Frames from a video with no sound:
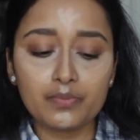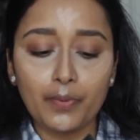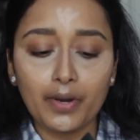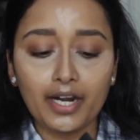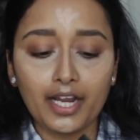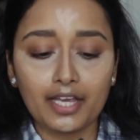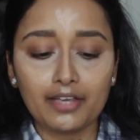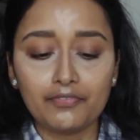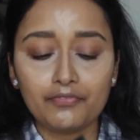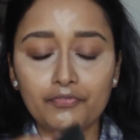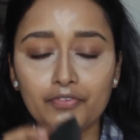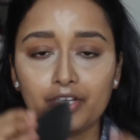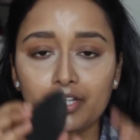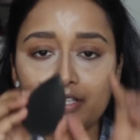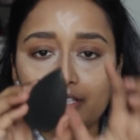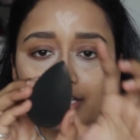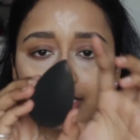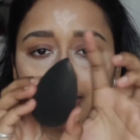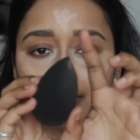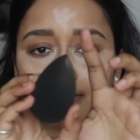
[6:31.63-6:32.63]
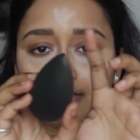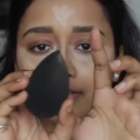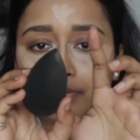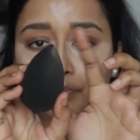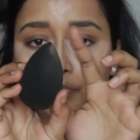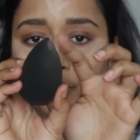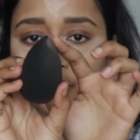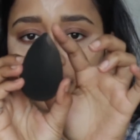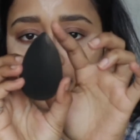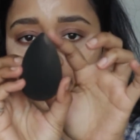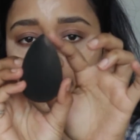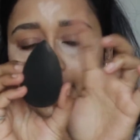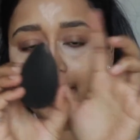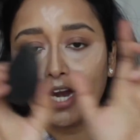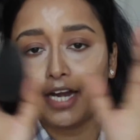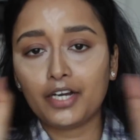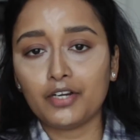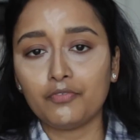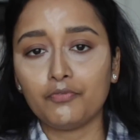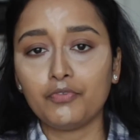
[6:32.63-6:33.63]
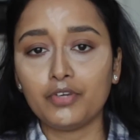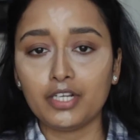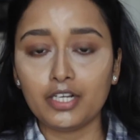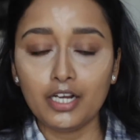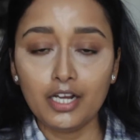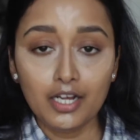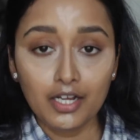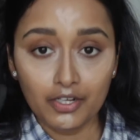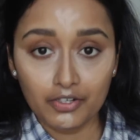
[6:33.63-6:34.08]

but I feel this pointed end will